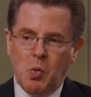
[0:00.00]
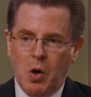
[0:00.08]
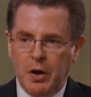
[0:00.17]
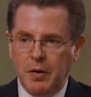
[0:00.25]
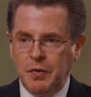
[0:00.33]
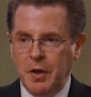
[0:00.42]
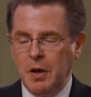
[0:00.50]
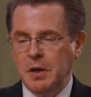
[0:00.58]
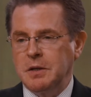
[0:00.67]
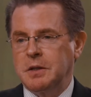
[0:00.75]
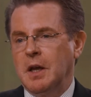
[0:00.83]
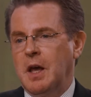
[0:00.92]
one of
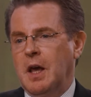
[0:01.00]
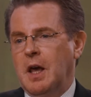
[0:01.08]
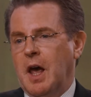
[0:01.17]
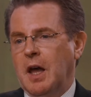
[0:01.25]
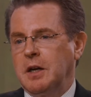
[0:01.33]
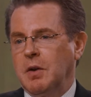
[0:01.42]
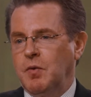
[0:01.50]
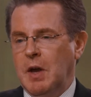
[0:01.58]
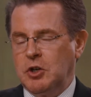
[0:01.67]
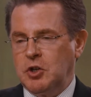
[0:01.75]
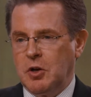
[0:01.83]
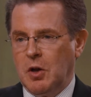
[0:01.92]
those
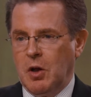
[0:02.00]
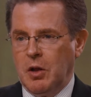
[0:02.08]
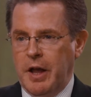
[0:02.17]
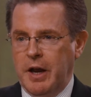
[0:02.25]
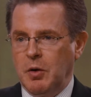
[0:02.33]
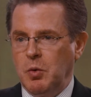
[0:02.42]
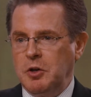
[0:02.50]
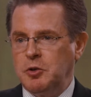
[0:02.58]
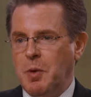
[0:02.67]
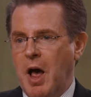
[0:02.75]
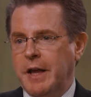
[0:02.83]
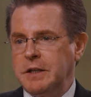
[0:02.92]
unconventional later
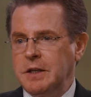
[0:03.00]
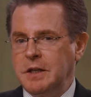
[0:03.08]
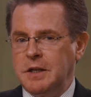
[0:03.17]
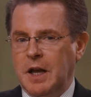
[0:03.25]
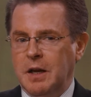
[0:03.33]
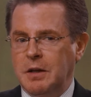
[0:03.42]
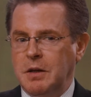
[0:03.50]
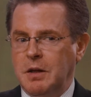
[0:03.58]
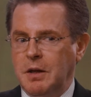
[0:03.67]
responses out of,